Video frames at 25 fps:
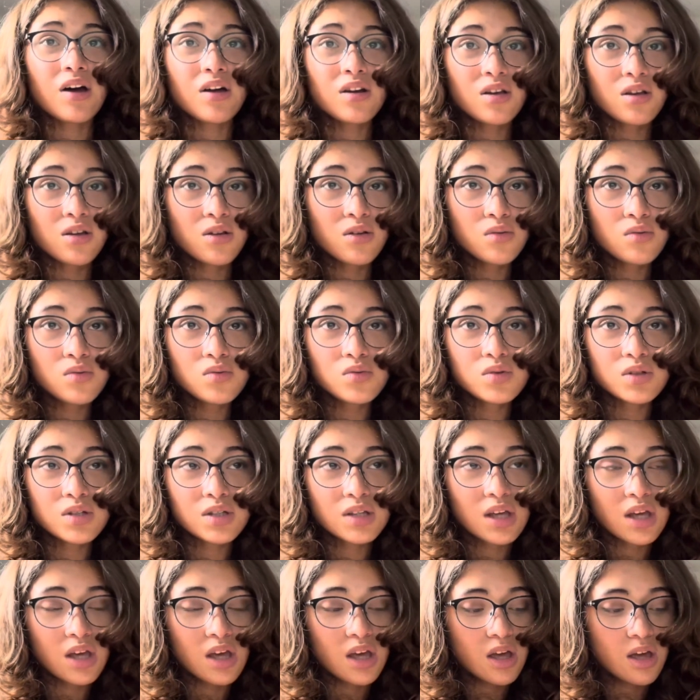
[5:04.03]
to use
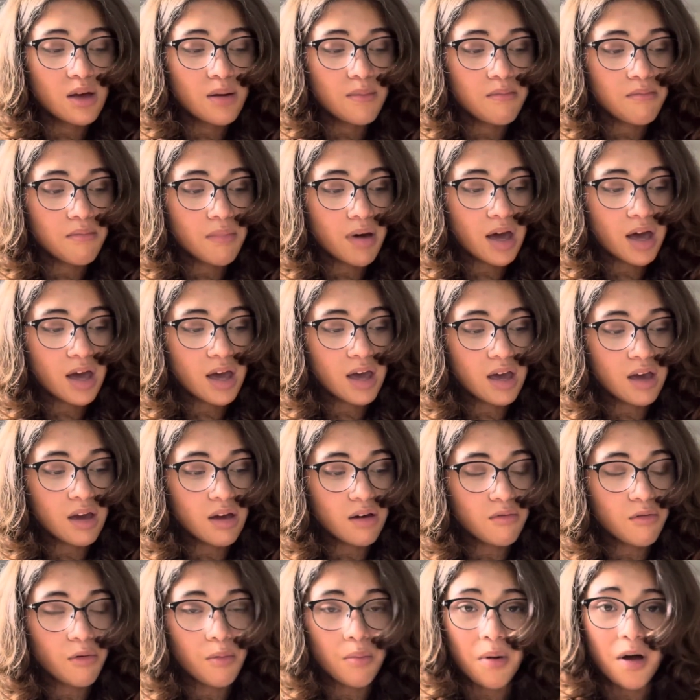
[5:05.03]
my
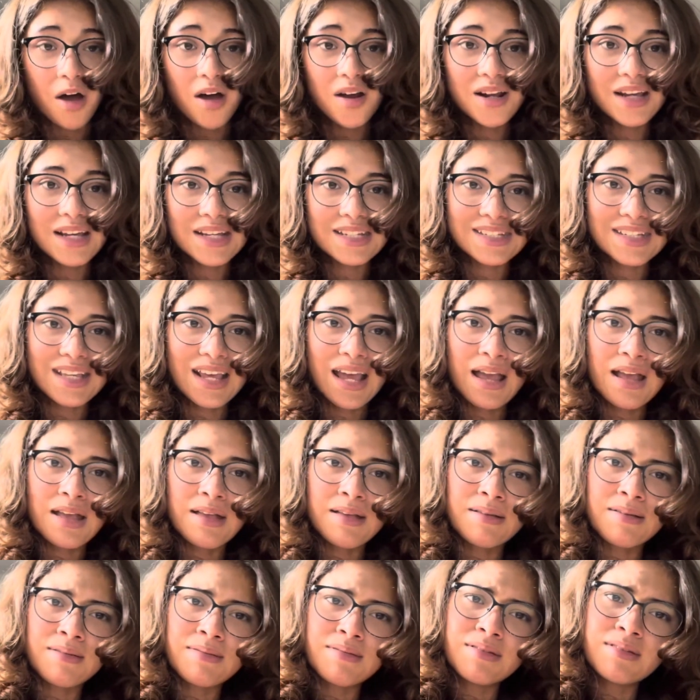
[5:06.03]
robotics
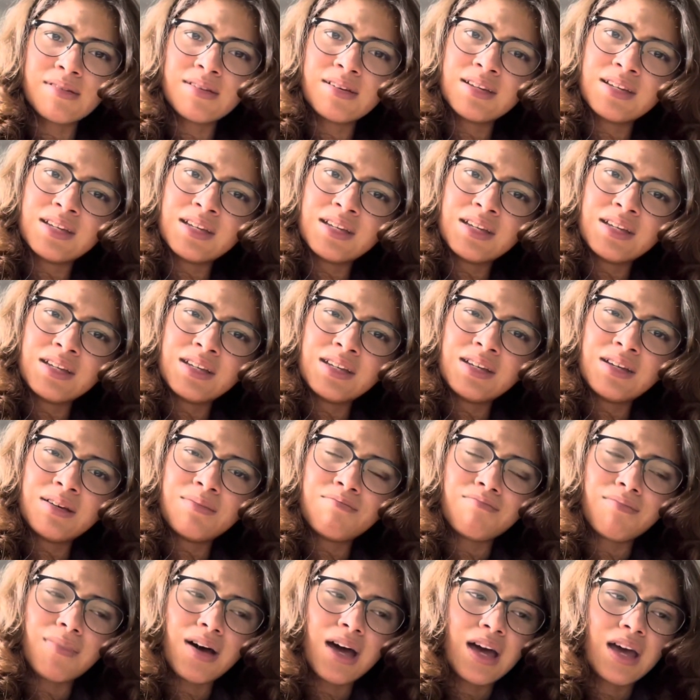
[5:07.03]
and
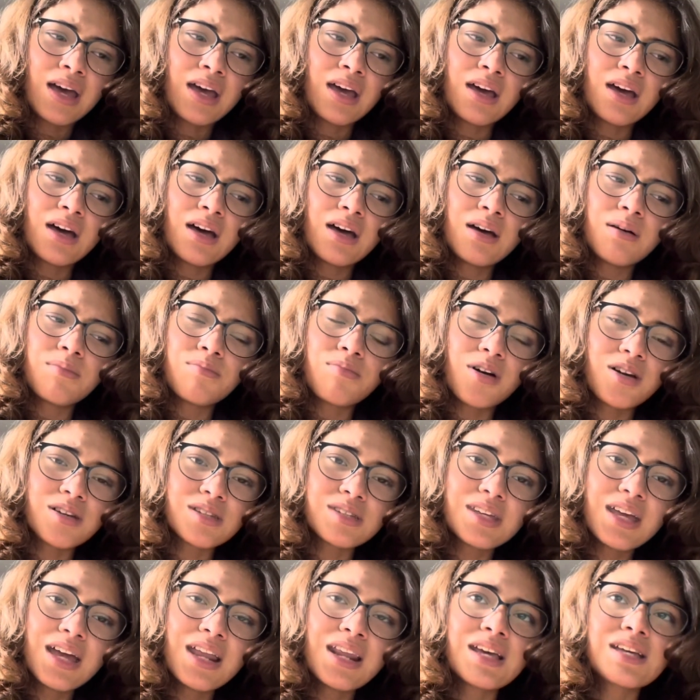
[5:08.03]
my
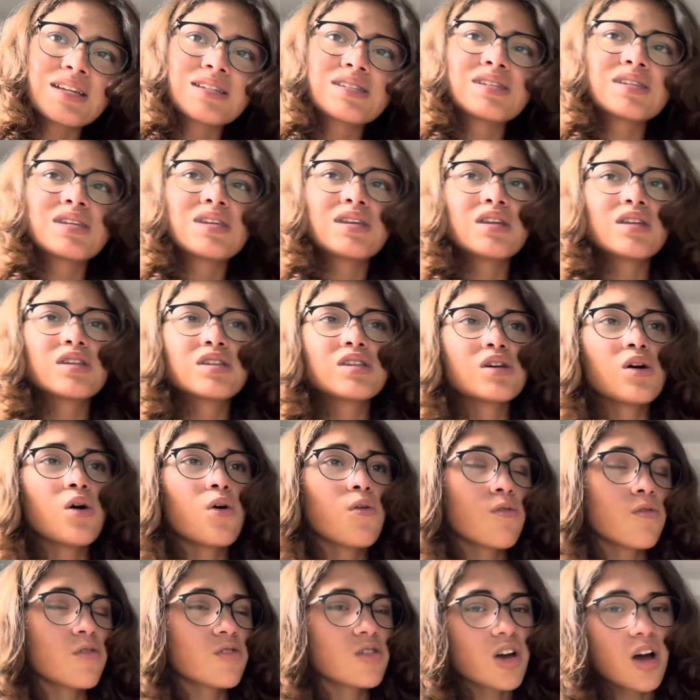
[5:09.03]
prosthetics to
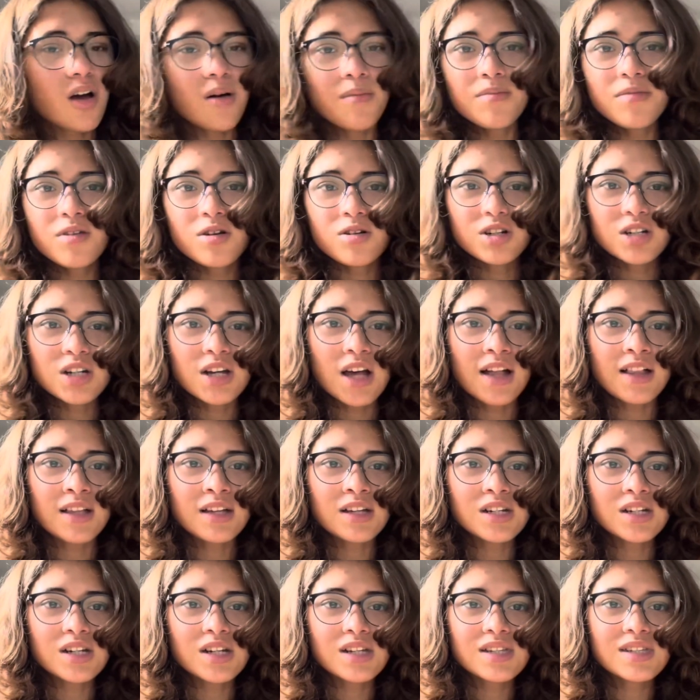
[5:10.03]
overcome their
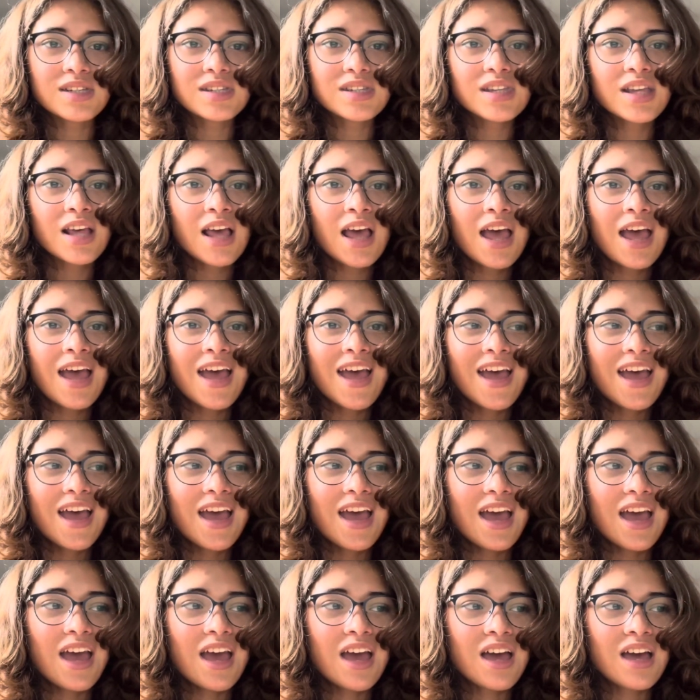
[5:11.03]
challenges,
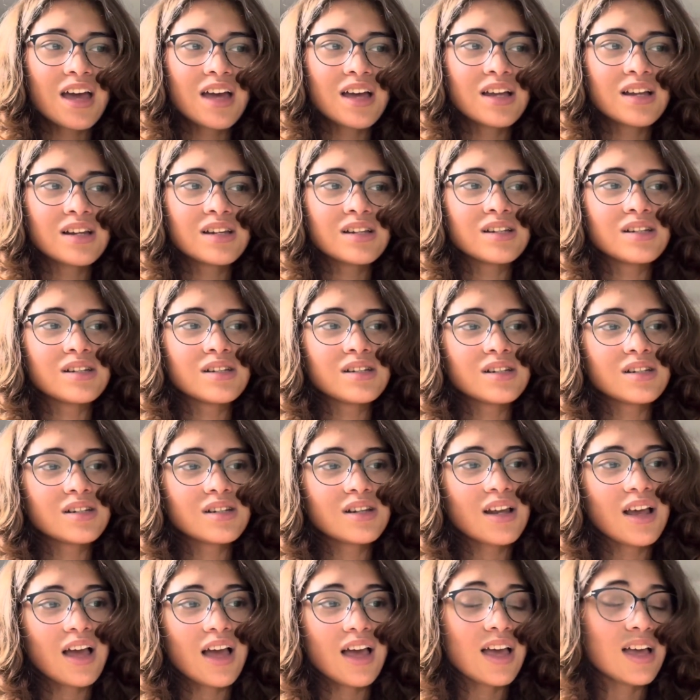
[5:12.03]
and
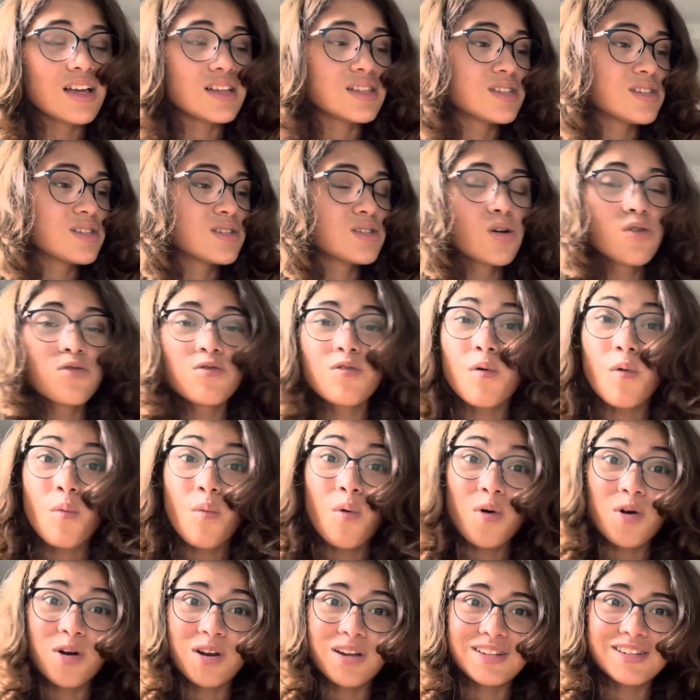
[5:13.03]
it's so
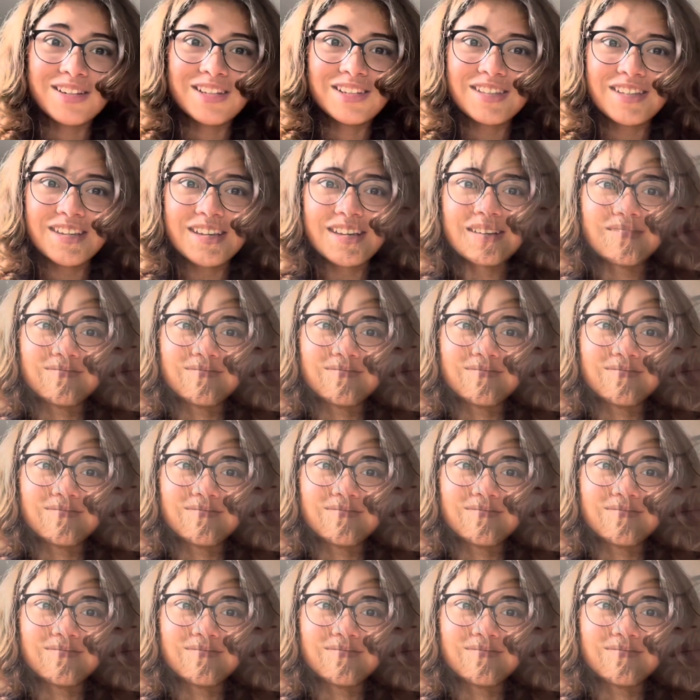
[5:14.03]
rewarding to see.